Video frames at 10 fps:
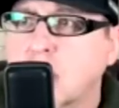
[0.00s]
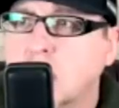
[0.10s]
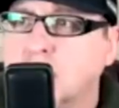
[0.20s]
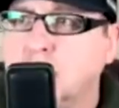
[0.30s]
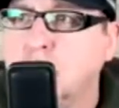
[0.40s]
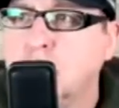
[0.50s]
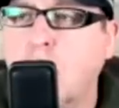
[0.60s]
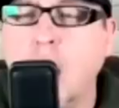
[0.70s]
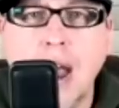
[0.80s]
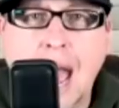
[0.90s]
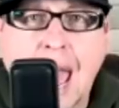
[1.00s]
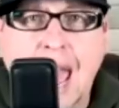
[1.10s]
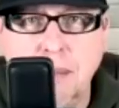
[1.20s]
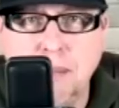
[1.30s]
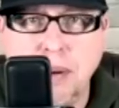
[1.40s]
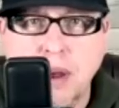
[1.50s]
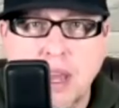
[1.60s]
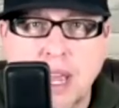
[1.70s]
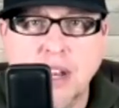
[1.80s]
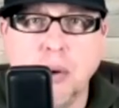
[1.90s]
to our app
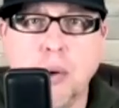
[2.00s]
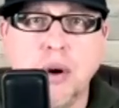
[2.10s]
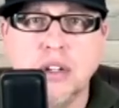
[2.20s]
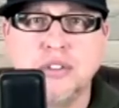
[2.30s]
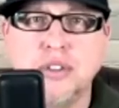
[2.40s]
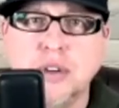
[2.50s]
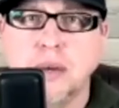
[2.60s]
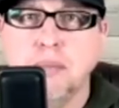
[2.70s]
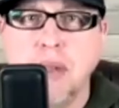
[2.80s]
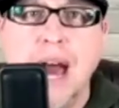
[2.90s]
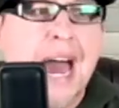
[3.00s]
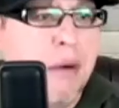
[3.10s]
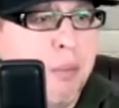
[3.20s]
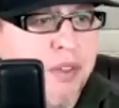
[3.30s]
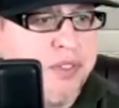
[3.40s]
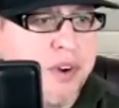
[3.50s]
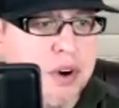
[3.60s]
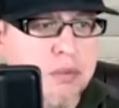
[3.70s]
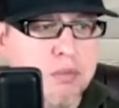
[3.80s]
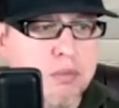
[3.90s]
in order to comply with their